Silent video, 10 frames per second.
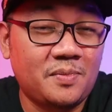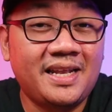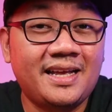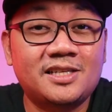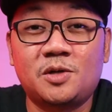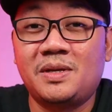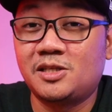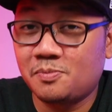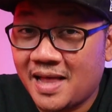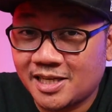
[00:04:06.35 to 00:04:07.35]
meaning it's gonna be
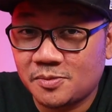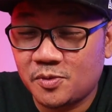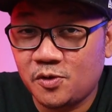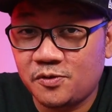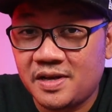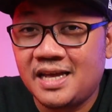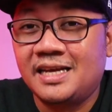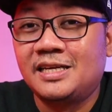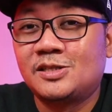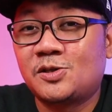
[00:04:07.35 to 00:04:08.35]
splash proof.
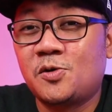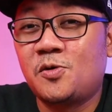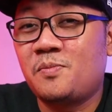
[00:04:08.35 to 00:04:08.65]
So